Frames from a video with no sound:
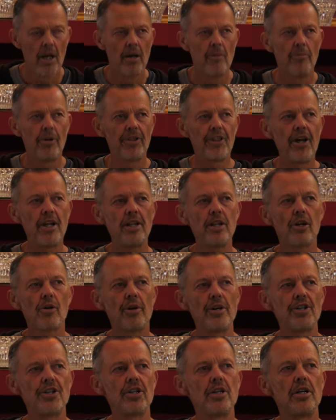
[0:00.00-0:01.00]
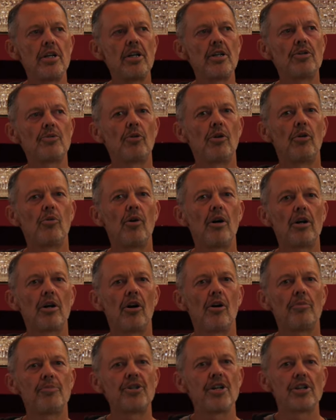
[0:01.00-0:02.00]
But then the question is, well, what
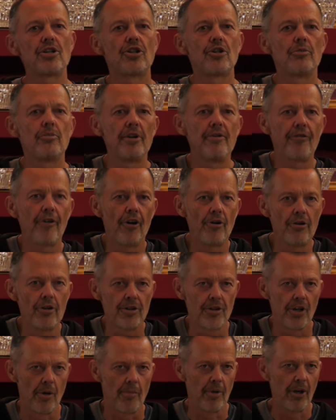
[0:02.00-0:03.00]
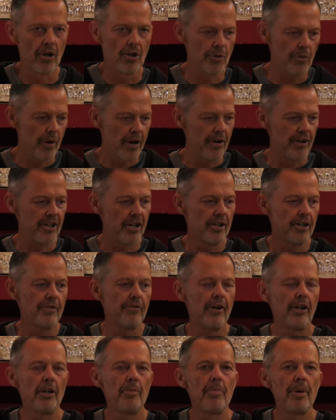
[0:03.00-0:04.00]
object should we focus on? Because we're
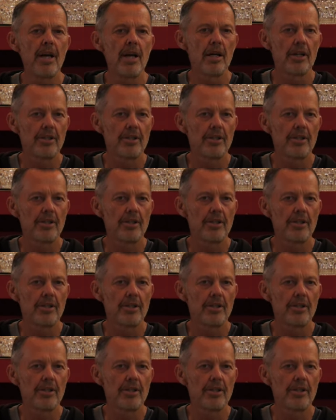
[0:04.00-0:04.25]
developing